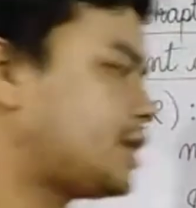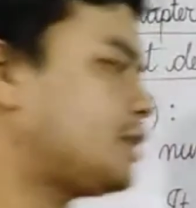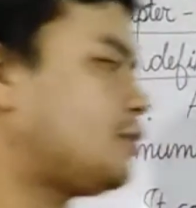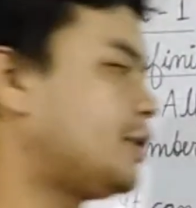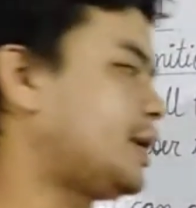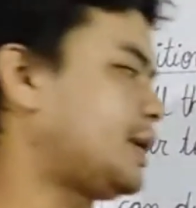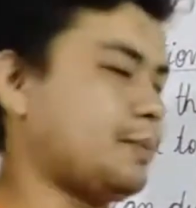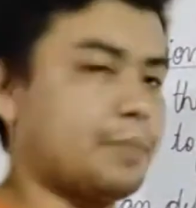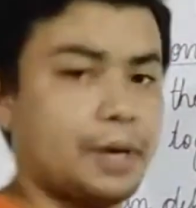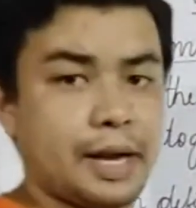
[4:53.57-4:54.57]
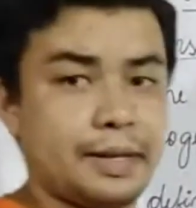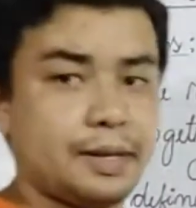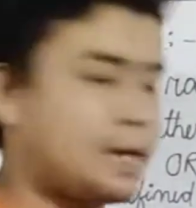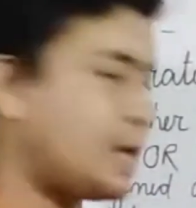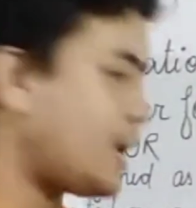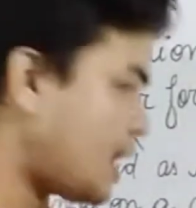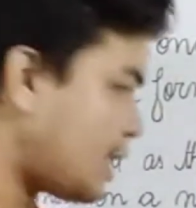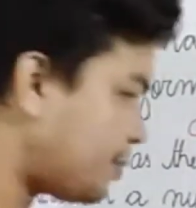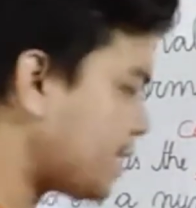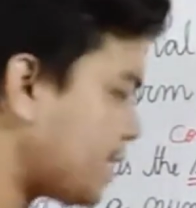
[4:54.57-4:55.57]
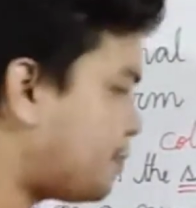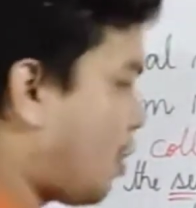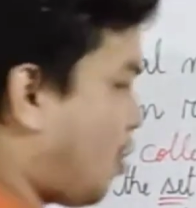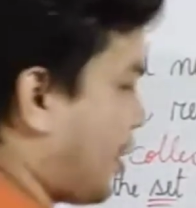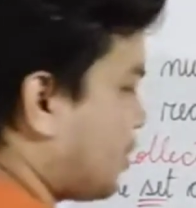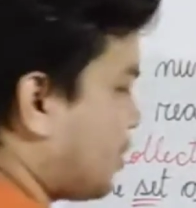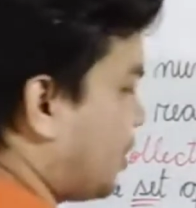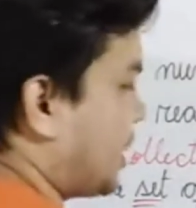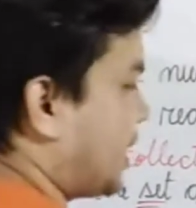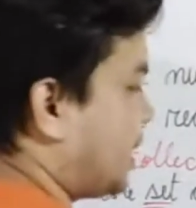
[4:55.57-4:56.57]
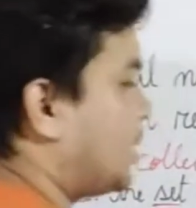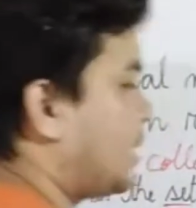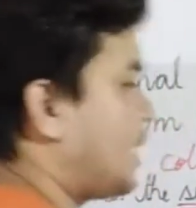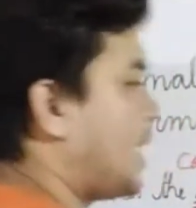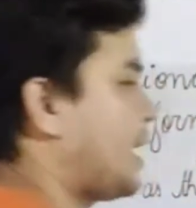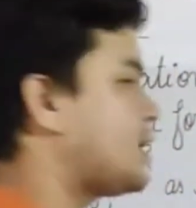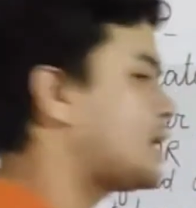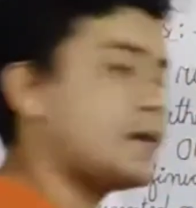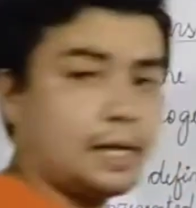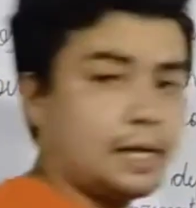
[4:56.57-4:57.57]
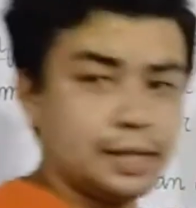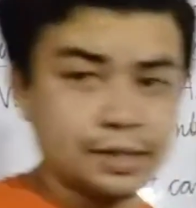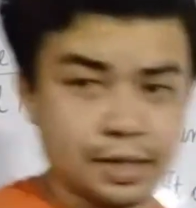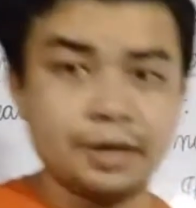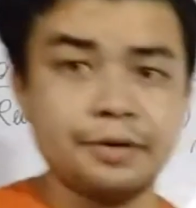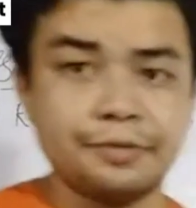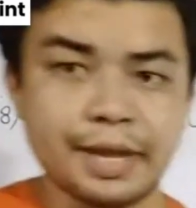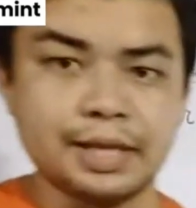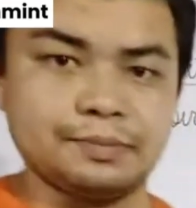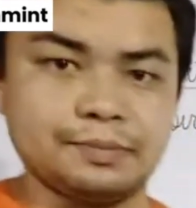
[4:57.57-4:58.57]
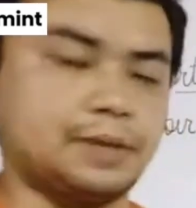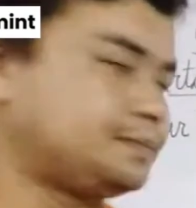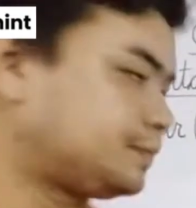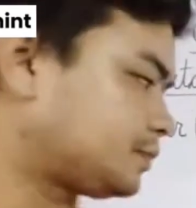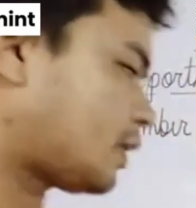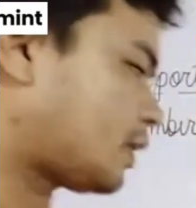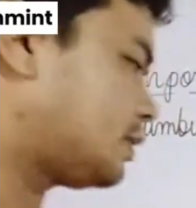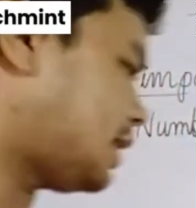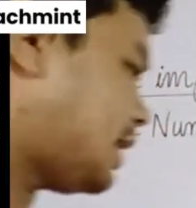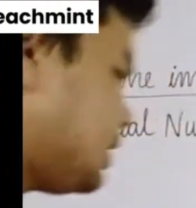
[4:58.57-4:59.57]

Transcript: on a number line. Every point on a number line is a real number. Then